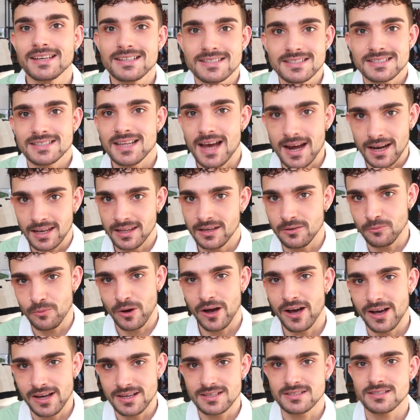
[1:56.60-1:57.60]
least styling
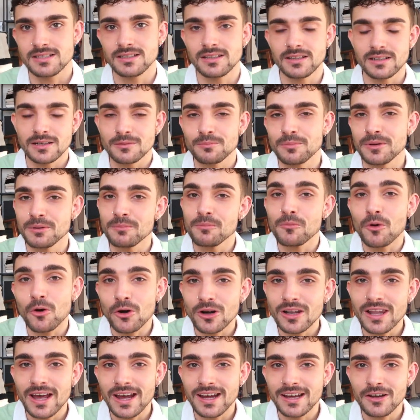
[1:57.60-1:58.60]
wise, a little bit
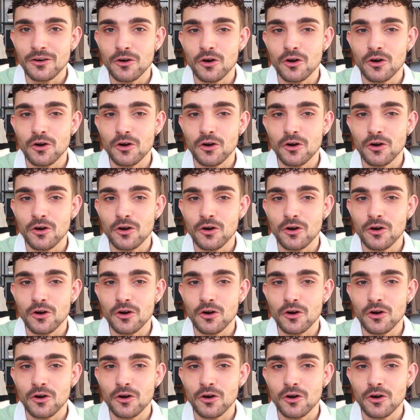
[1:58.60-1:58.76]
more like